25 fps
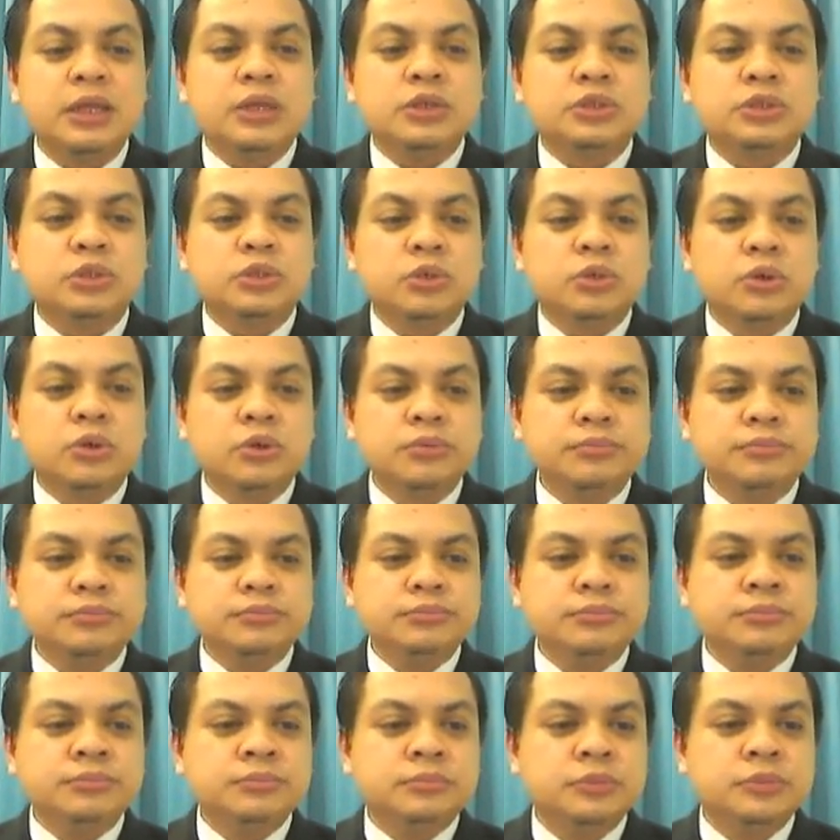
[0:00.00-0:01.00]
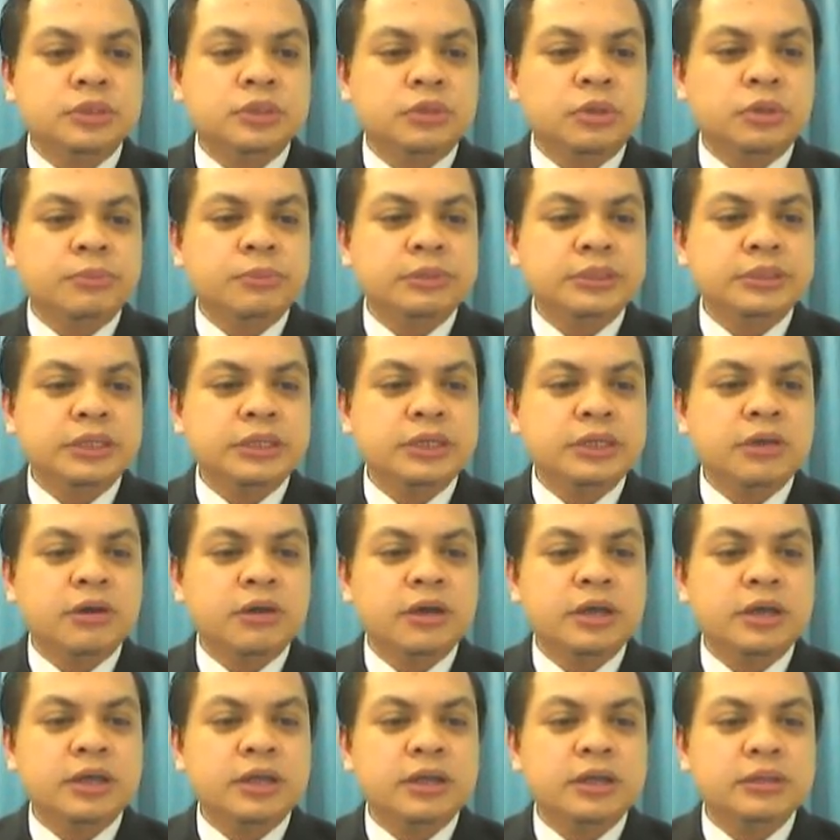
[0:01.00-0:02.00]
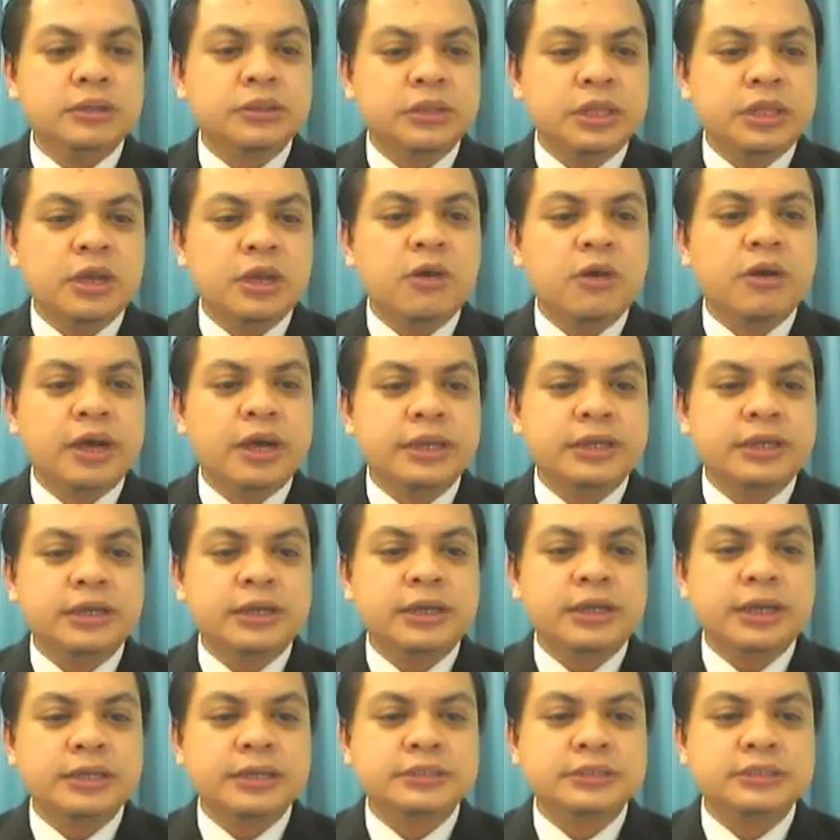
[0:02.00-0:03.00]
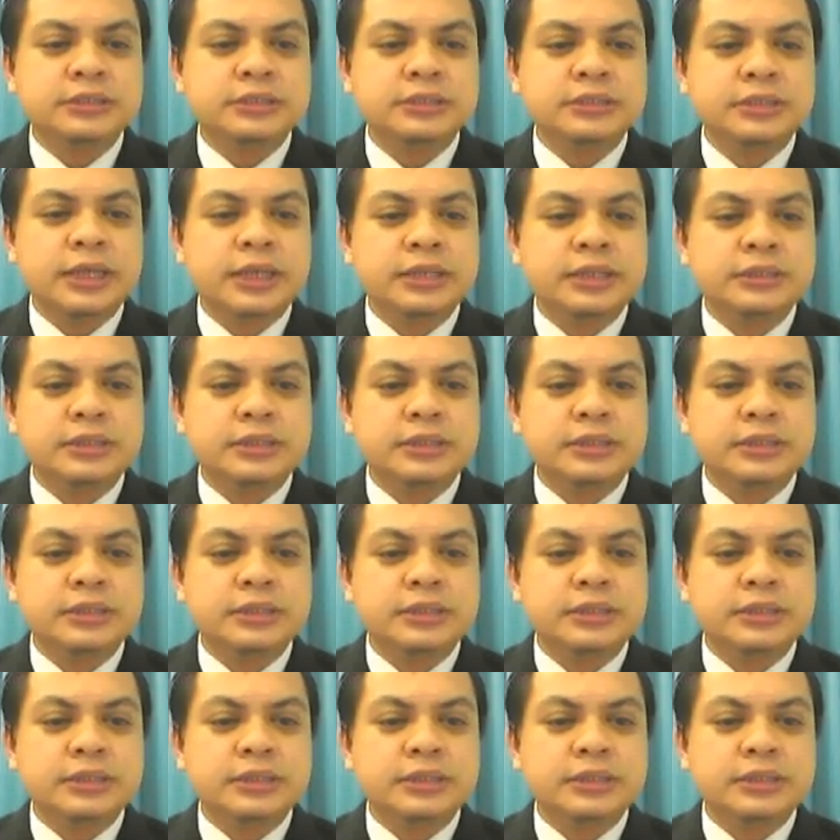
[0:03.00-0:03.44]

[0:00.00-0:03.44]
So Robert T. Okada has